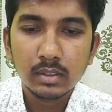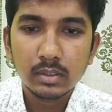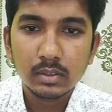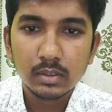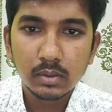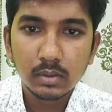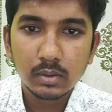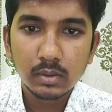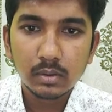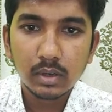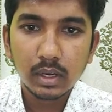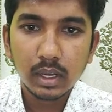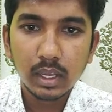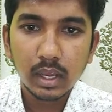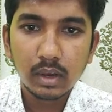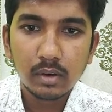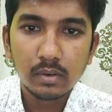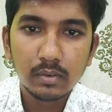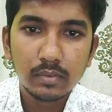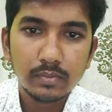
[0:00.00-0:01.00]
So I
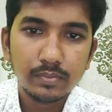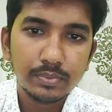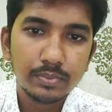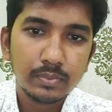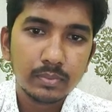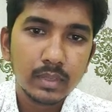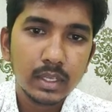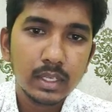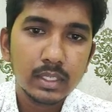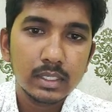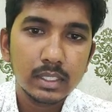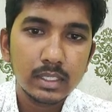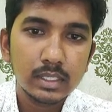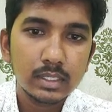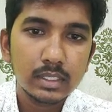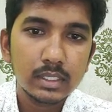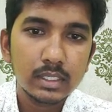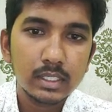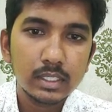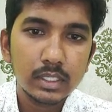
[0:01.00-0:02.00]
have, since
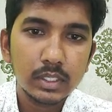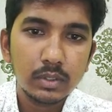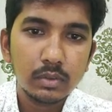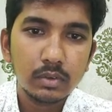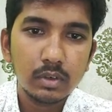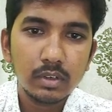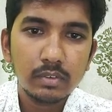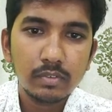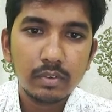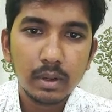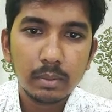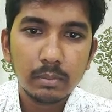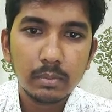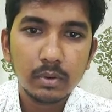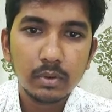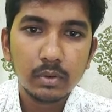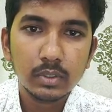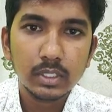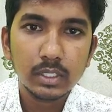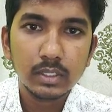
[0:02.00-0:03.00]
this is newly framed
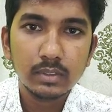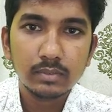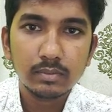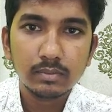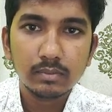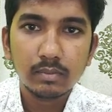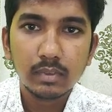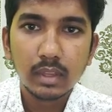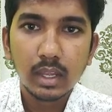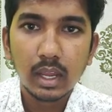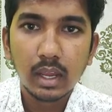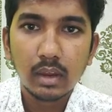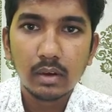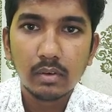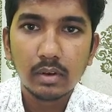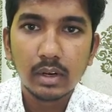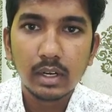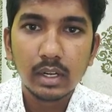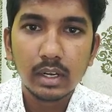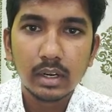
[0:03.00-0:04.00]
question, I
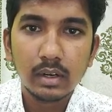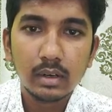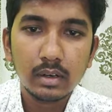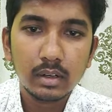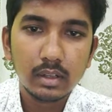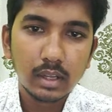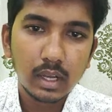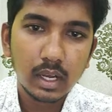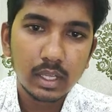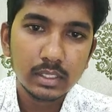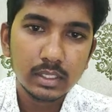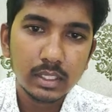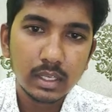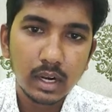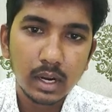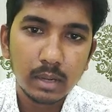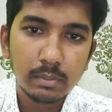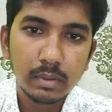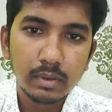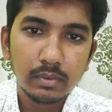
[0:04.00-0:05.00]
have written answer
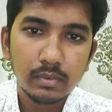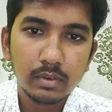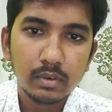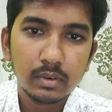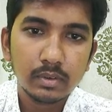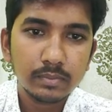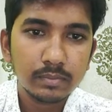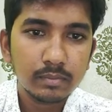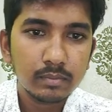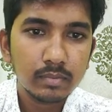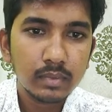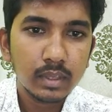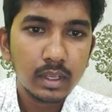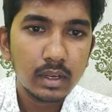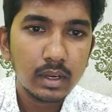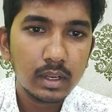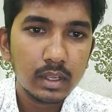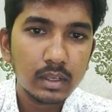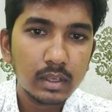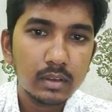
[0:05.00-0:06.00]
on my own.
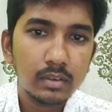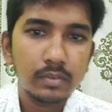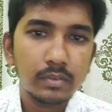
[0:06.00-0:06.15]
Like